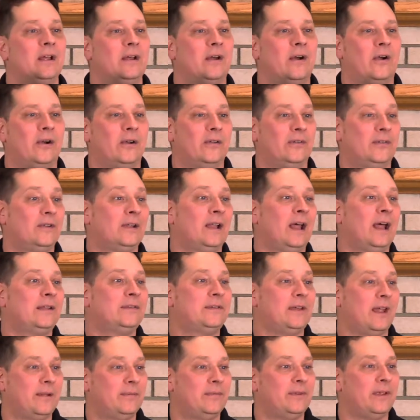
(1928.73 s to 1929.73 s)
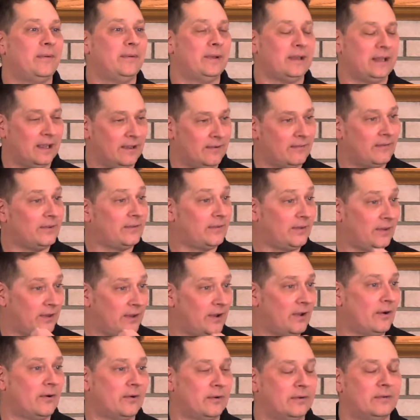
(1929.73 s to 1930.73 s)
or a lot of times they would give us a
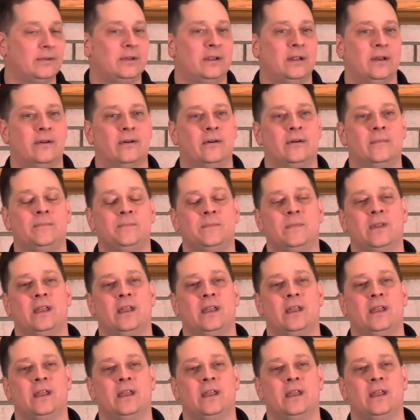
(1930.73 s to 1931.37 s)
note, you know